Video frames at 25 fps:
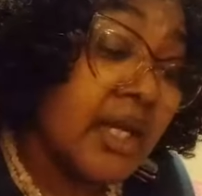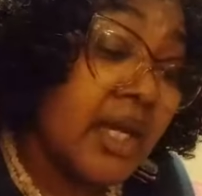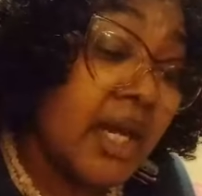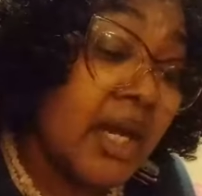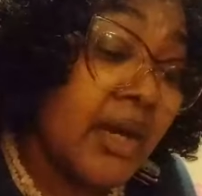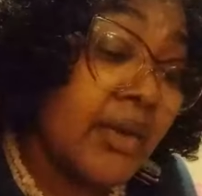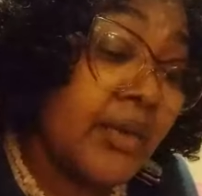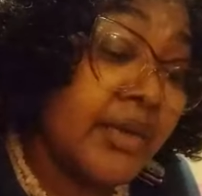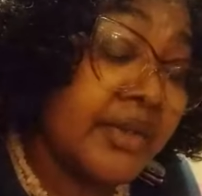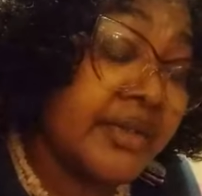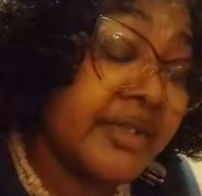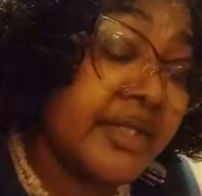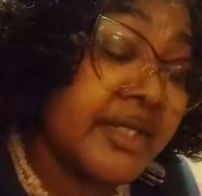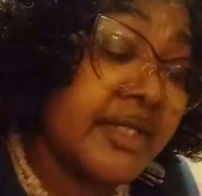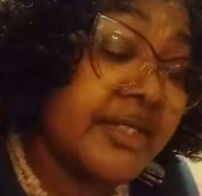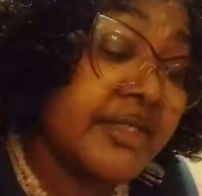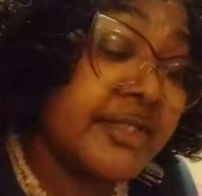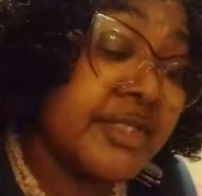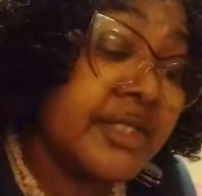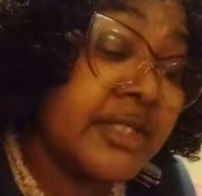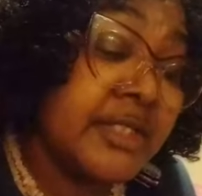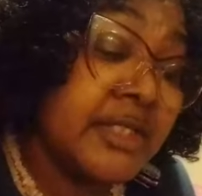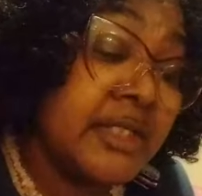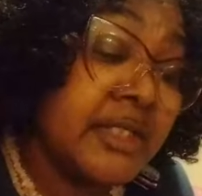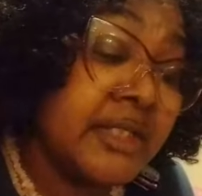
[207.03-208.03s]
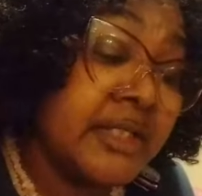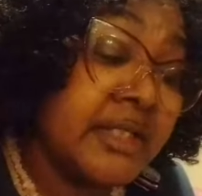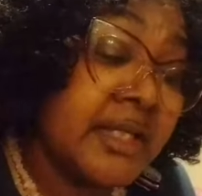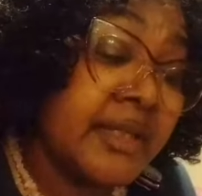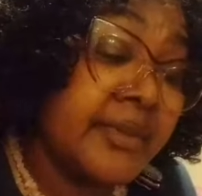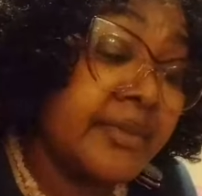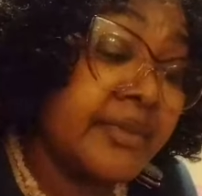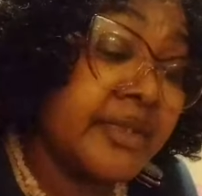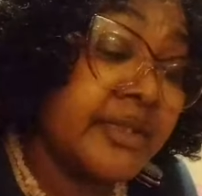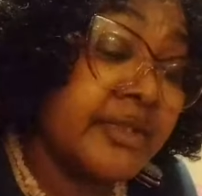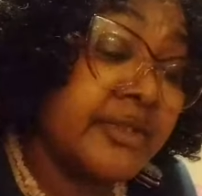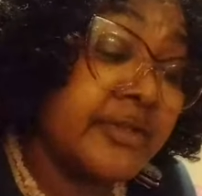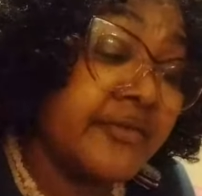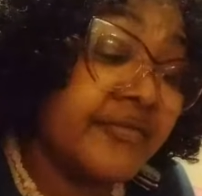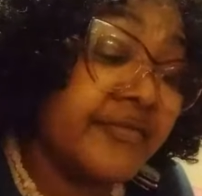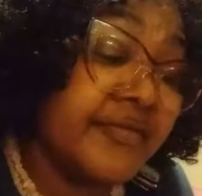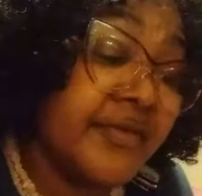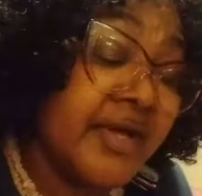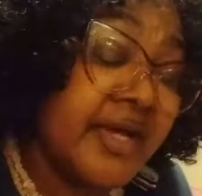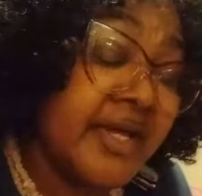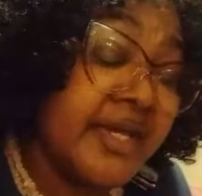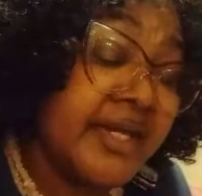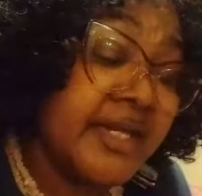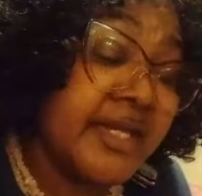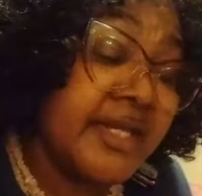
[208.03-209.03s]
All right, there's healing coming in your
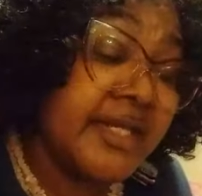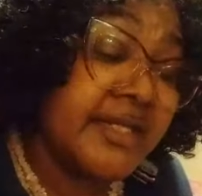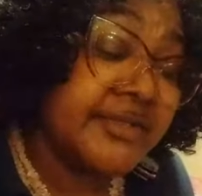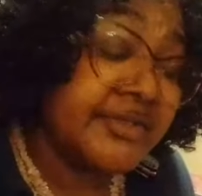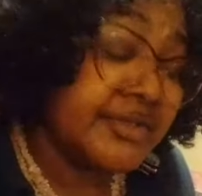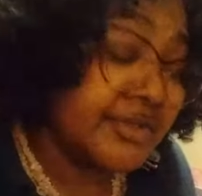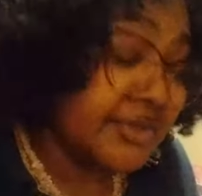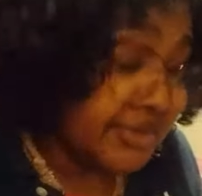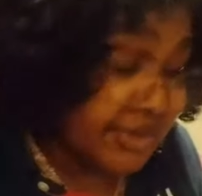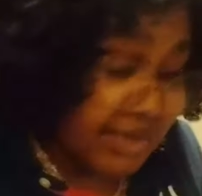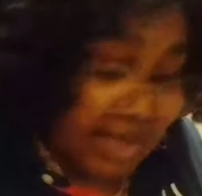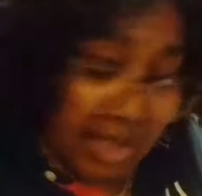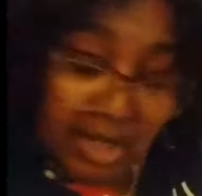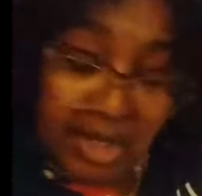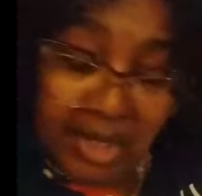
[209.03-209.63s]
finances.